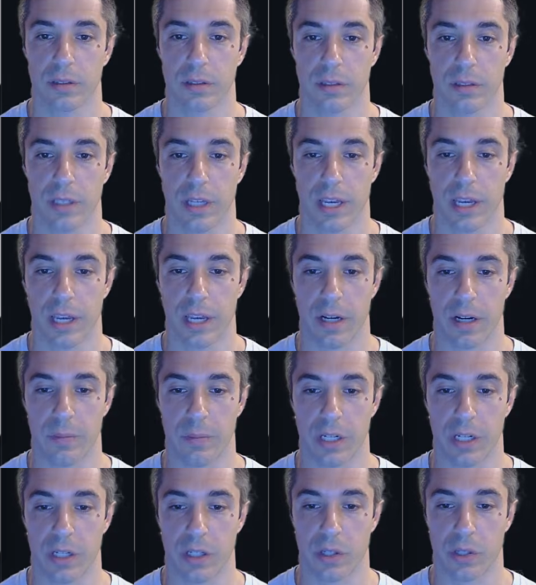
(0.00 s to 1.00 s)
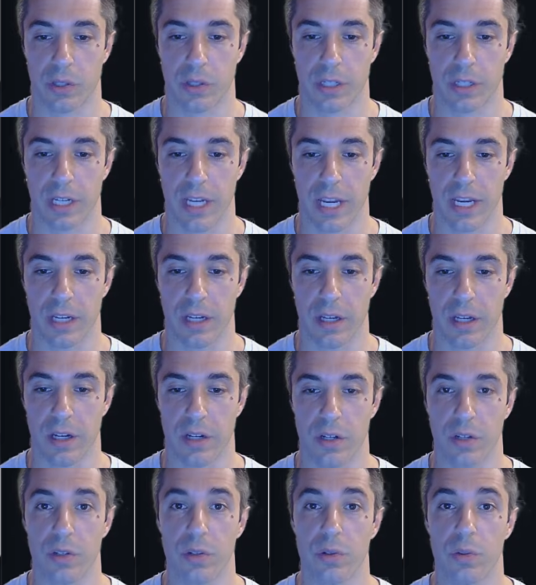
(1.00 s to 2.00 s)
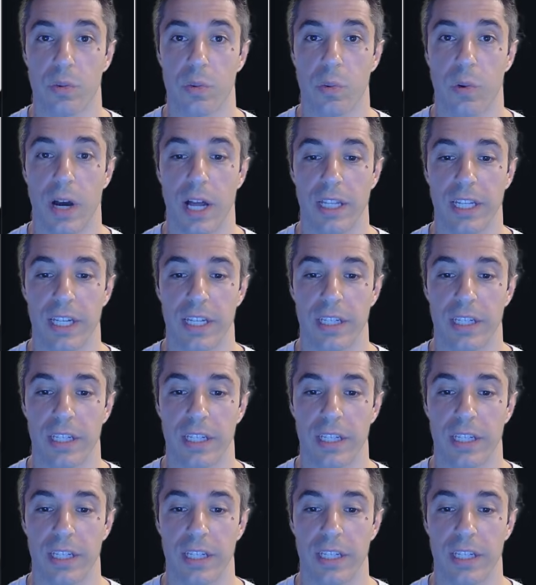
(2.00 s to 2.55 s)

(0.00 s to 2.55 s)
And I'm going to create a new wallet.